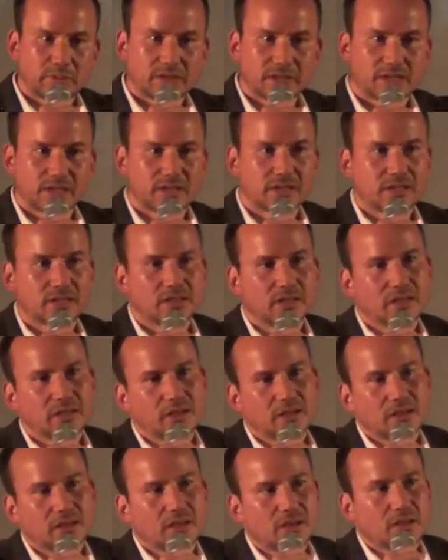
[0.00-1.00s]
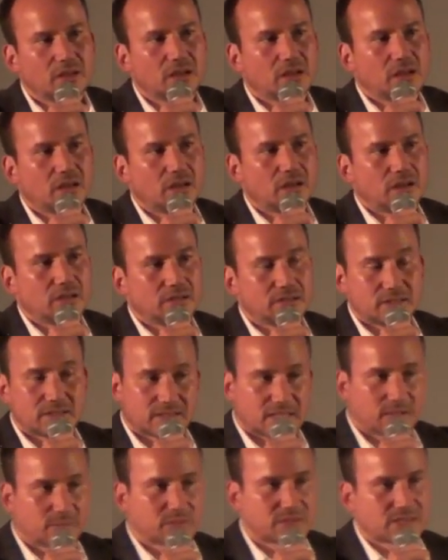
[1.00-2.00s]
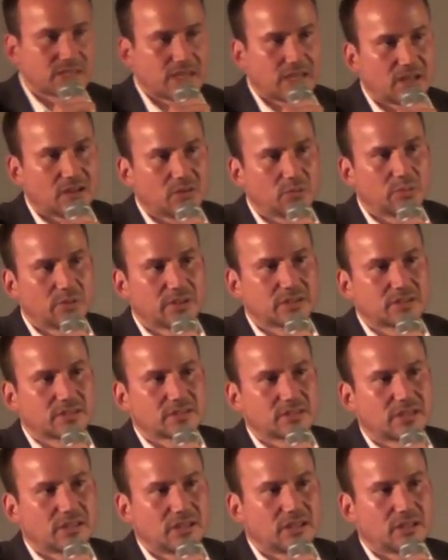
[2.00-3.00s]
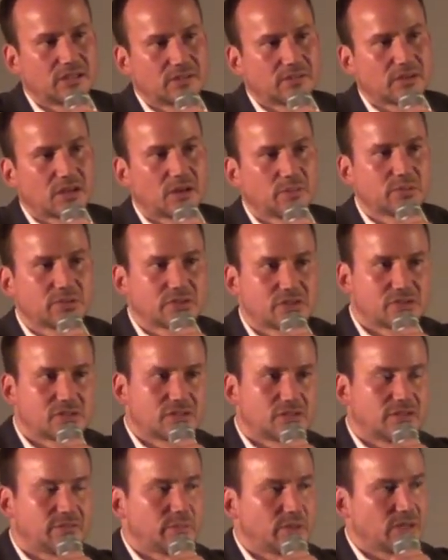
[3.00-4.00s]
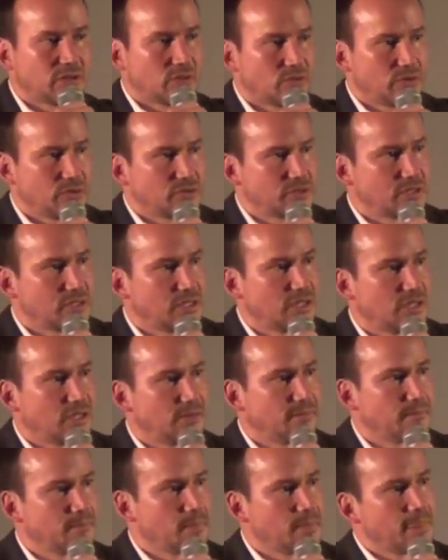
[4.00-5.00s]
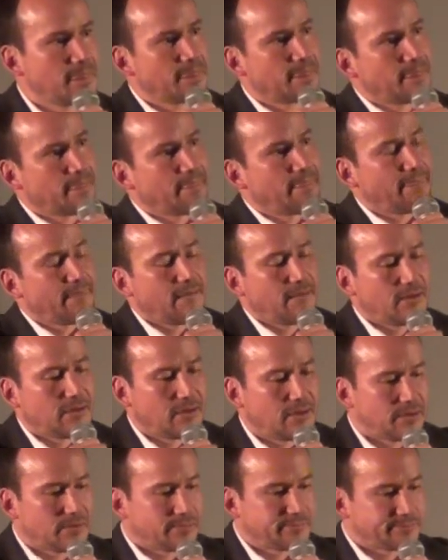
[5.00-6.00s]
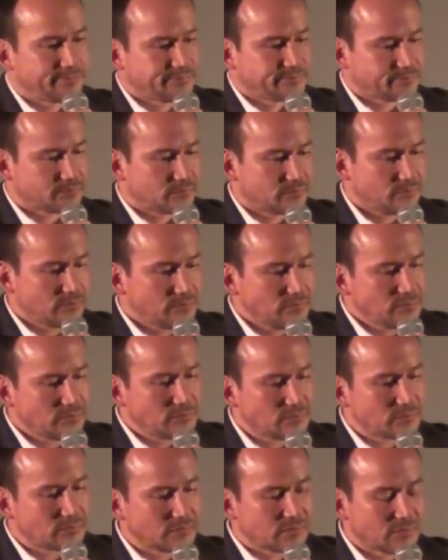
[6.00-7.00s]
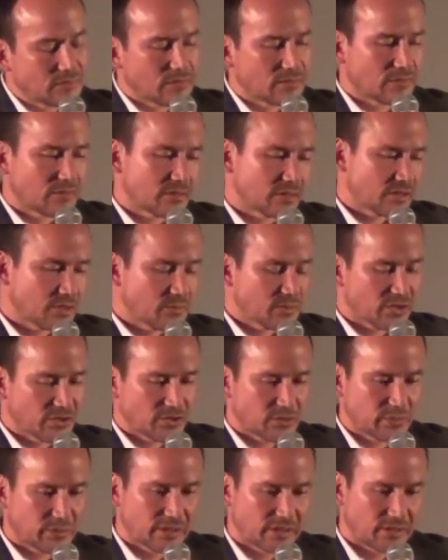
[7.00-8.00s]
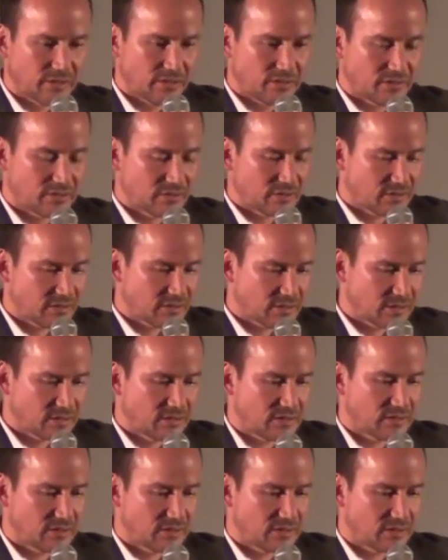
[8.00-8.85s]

play in the same style, but uh, composition of Paco de Lucía, um, some other players.